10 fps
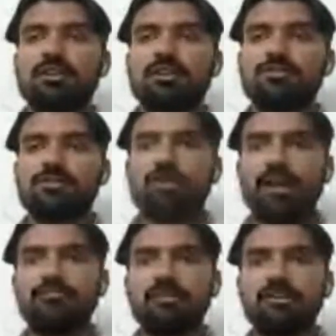So
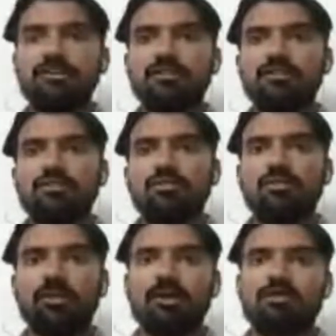anyone who
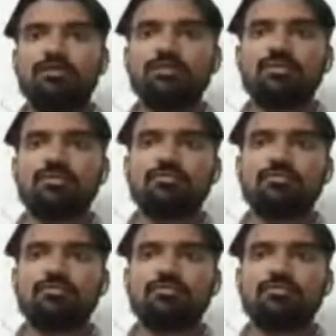want to